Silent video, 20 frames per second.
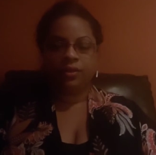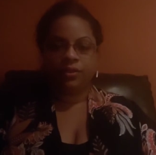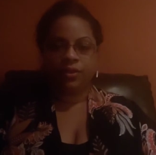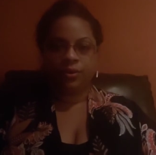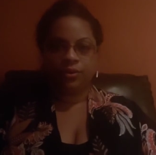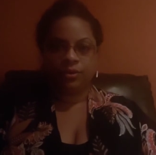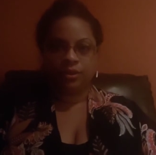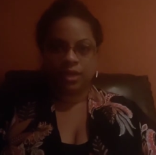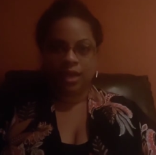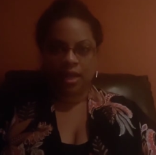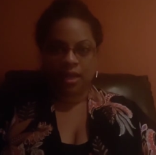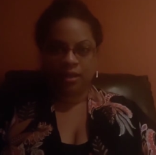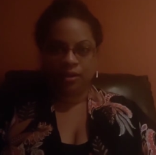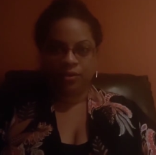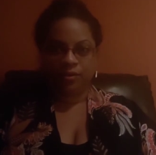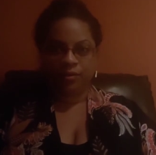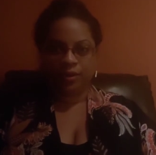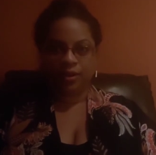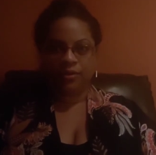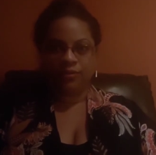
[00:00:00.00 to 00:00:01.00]
those
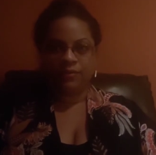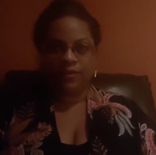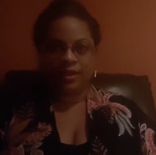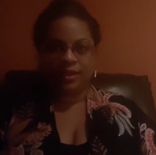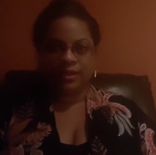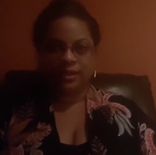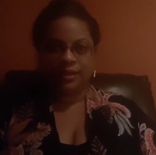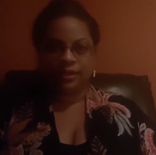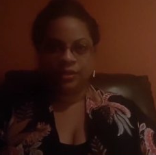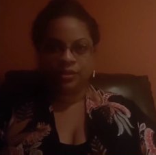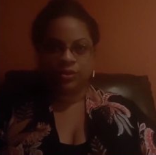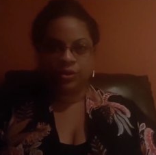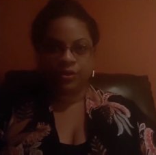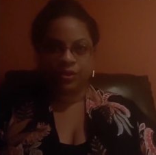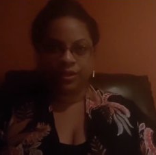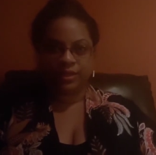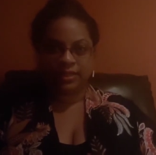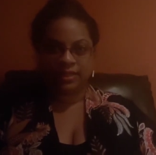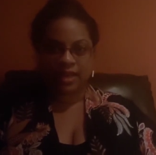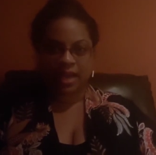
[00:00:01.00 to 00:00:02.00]
angry feelings or
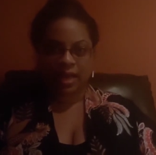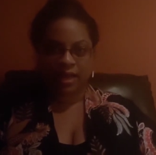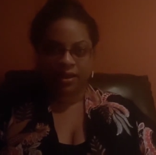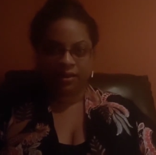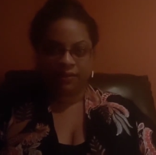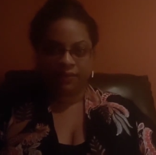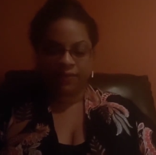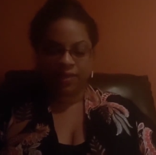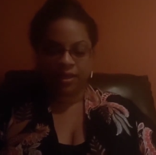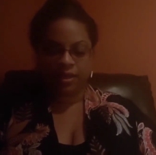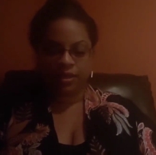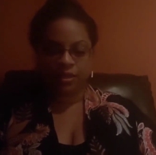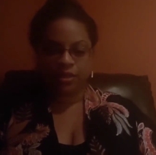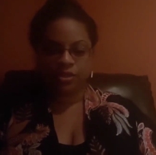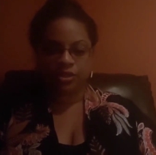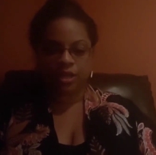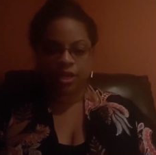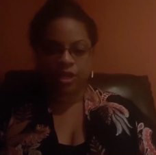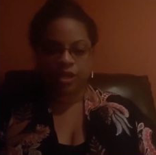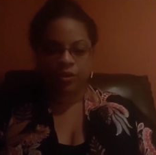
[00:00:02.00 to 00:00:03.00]
the sad
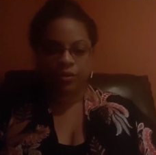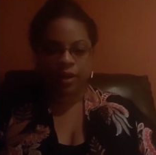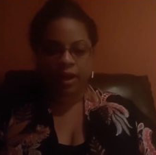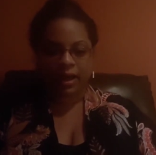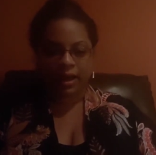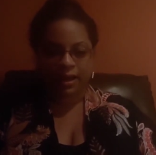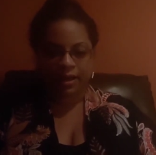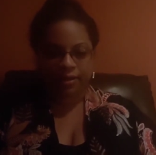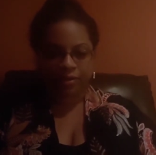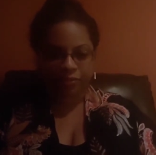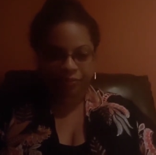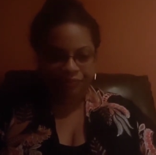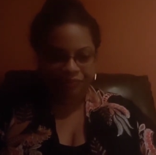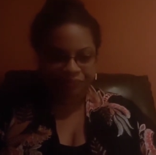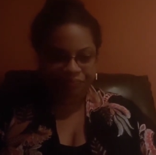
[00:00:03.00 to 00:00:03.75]
feelings that you have.